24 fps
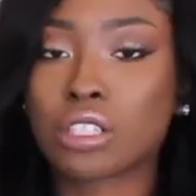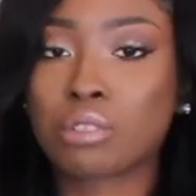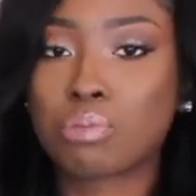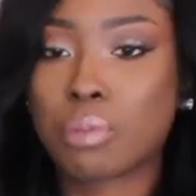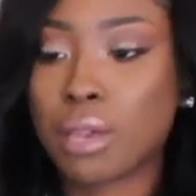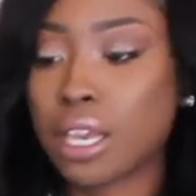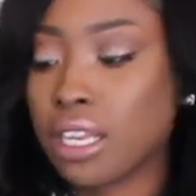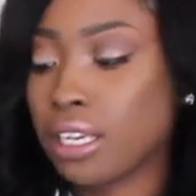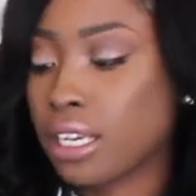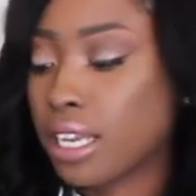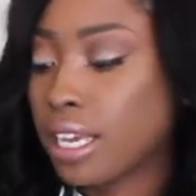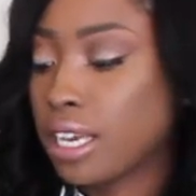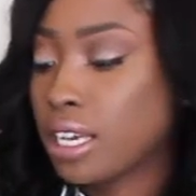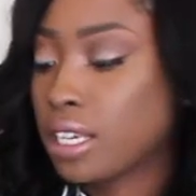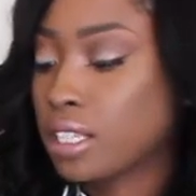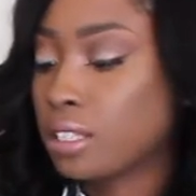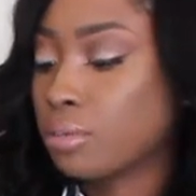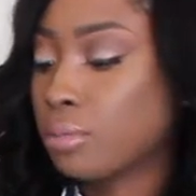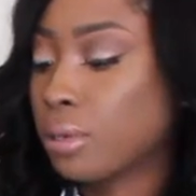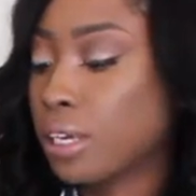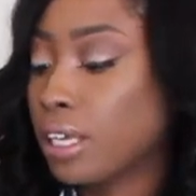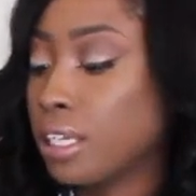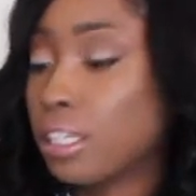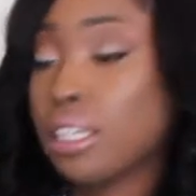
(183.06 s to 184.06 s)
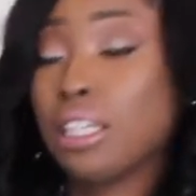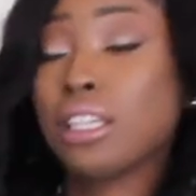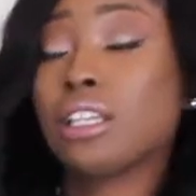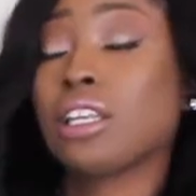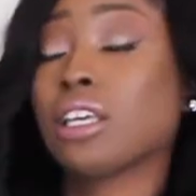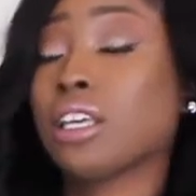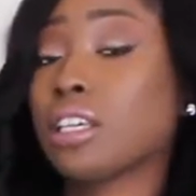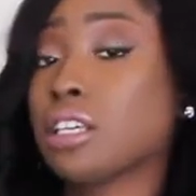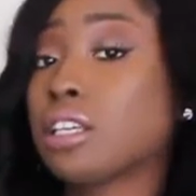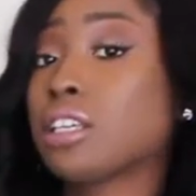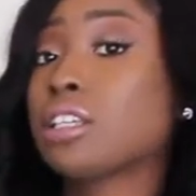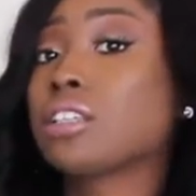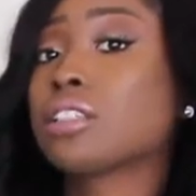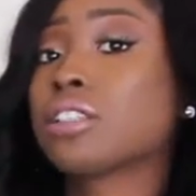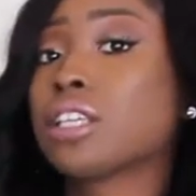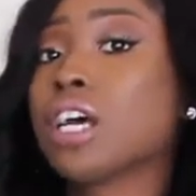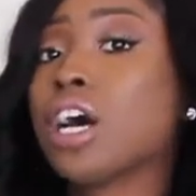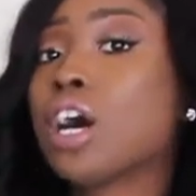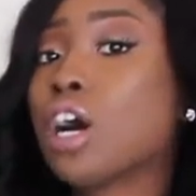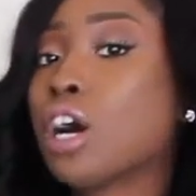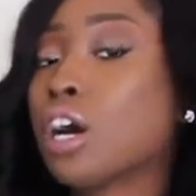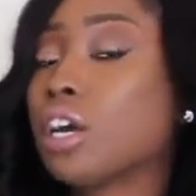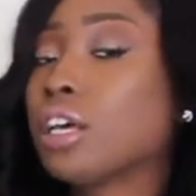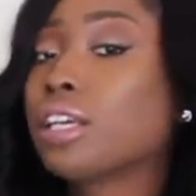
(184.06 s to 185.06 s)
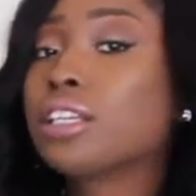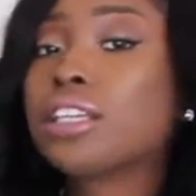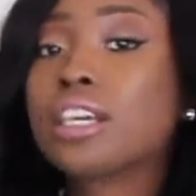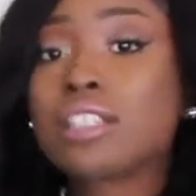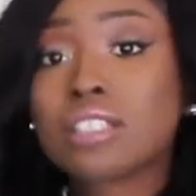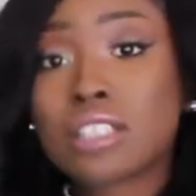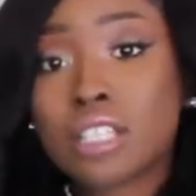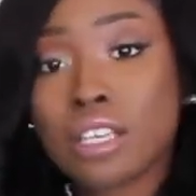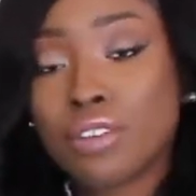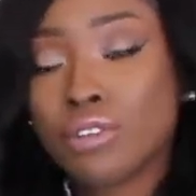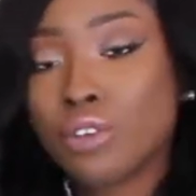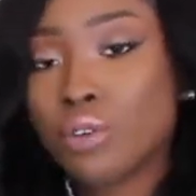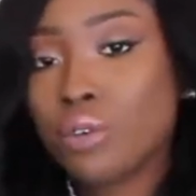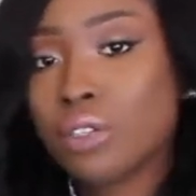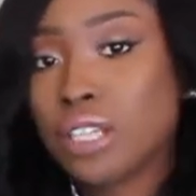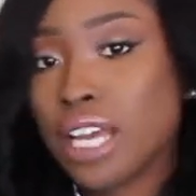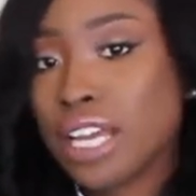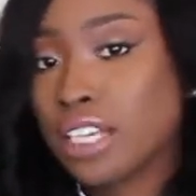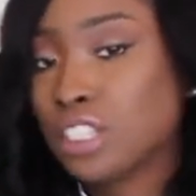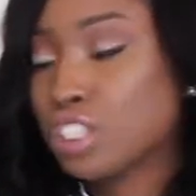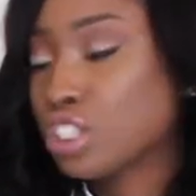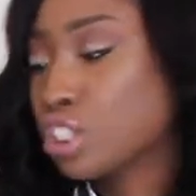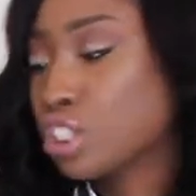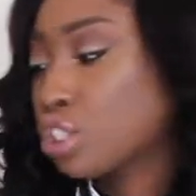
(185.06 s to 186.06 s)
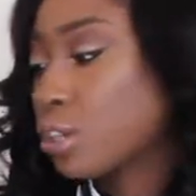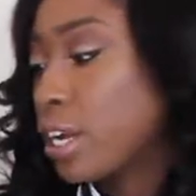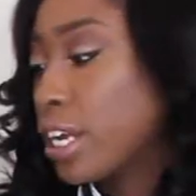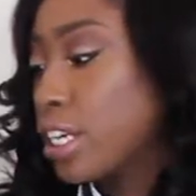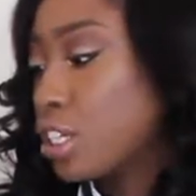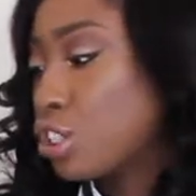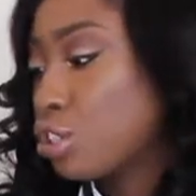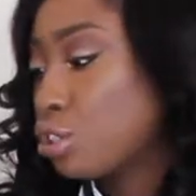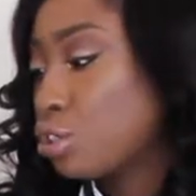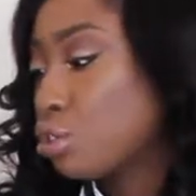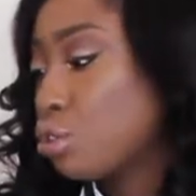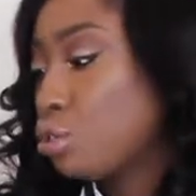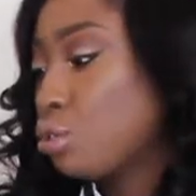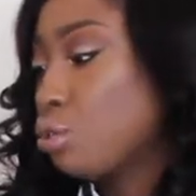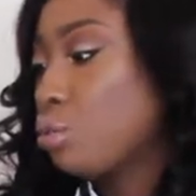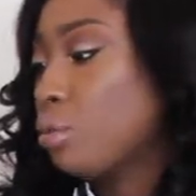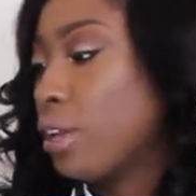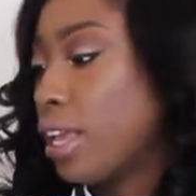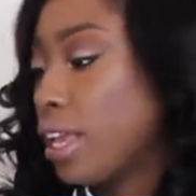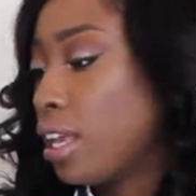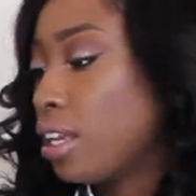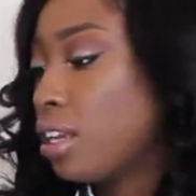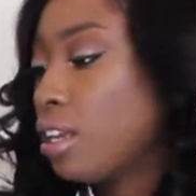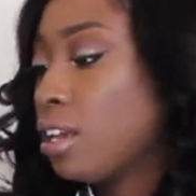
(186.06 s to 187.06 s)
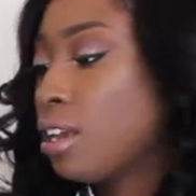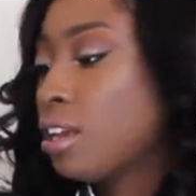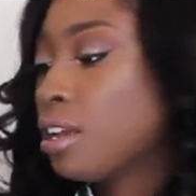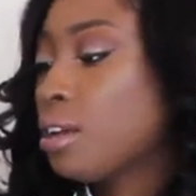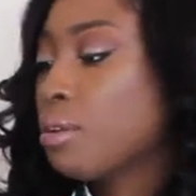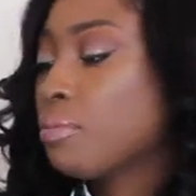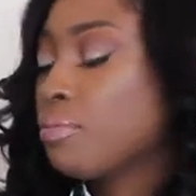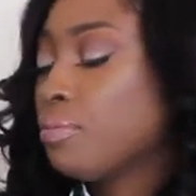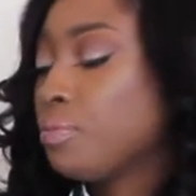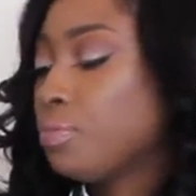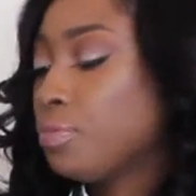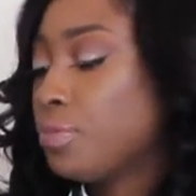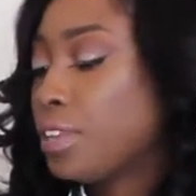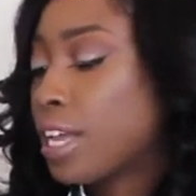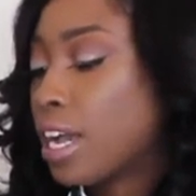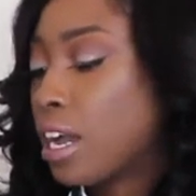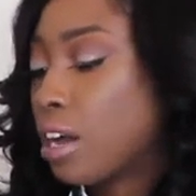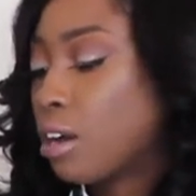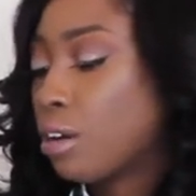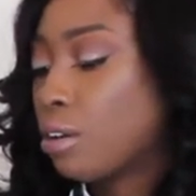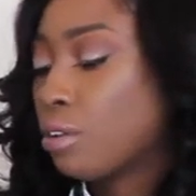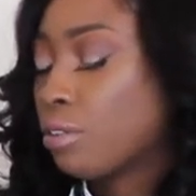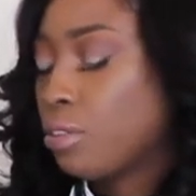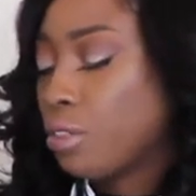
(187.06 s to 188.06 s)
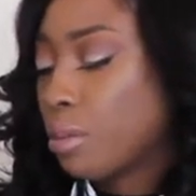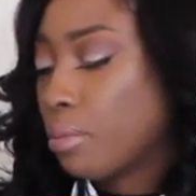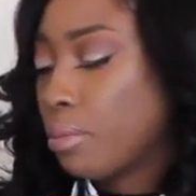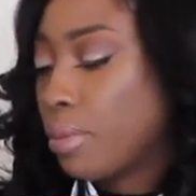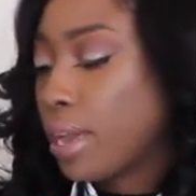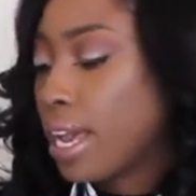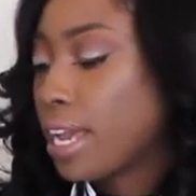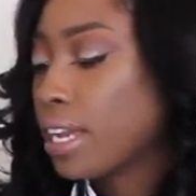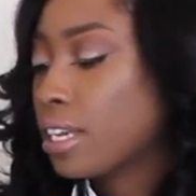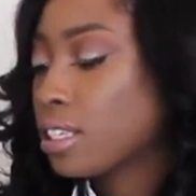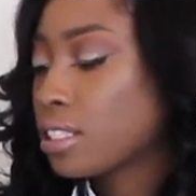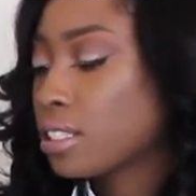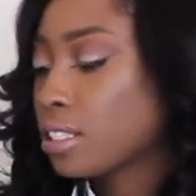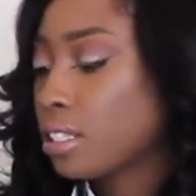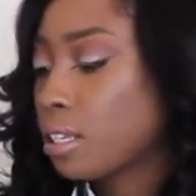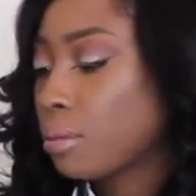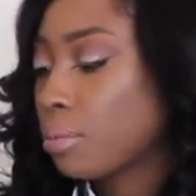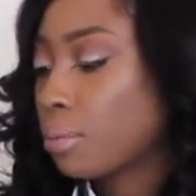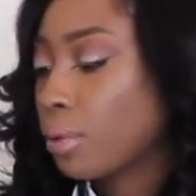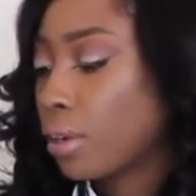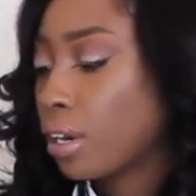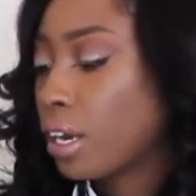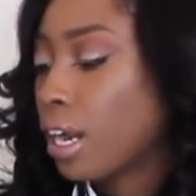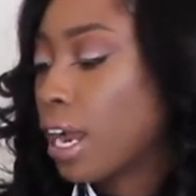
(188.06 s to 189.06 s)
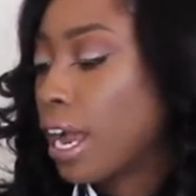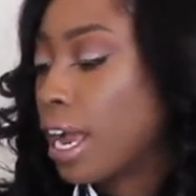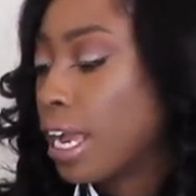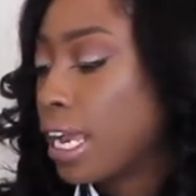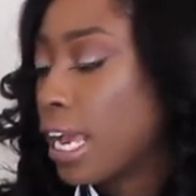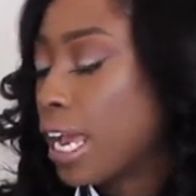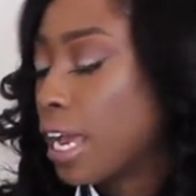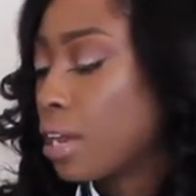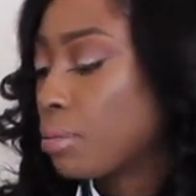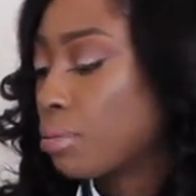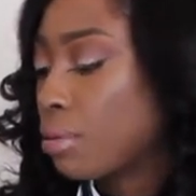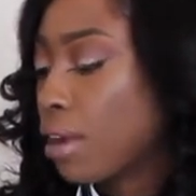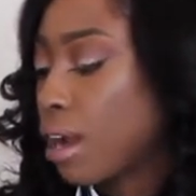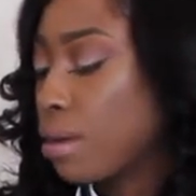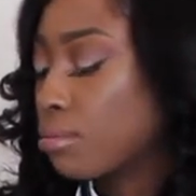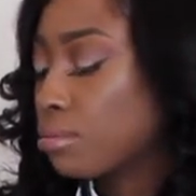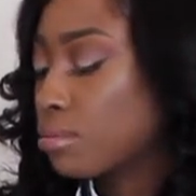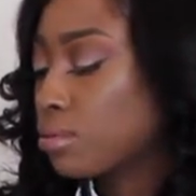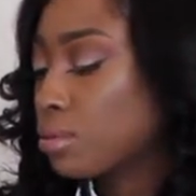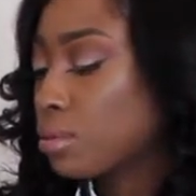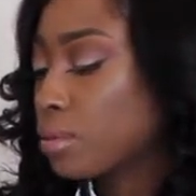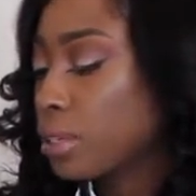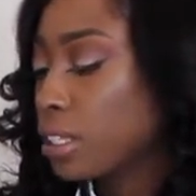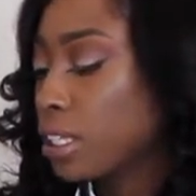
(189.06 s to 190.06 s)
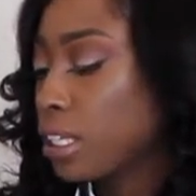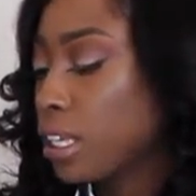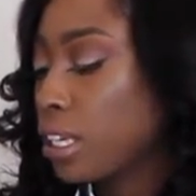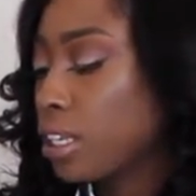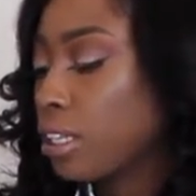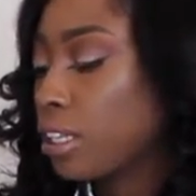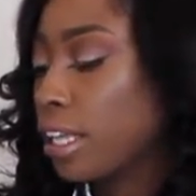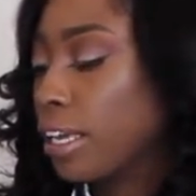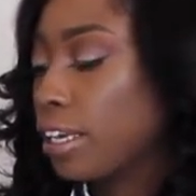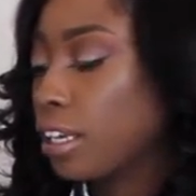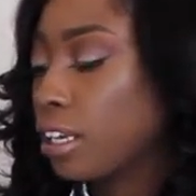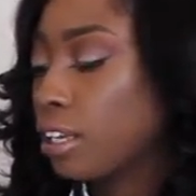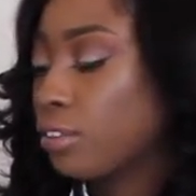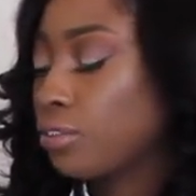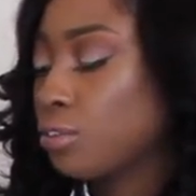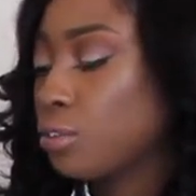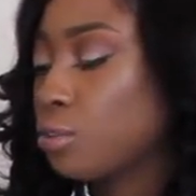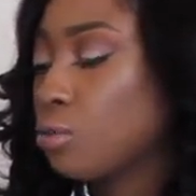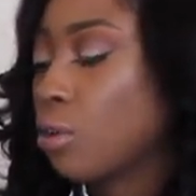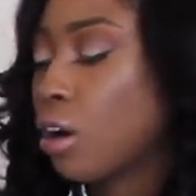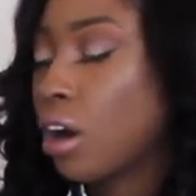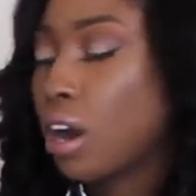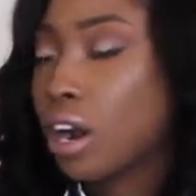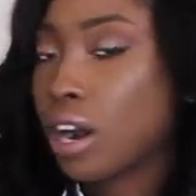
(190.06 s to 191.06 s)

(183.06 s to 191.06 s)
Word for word: or spandex, but it is, it does give you a nice stretch to it. Now the back zipper, I had problems with it. Like if you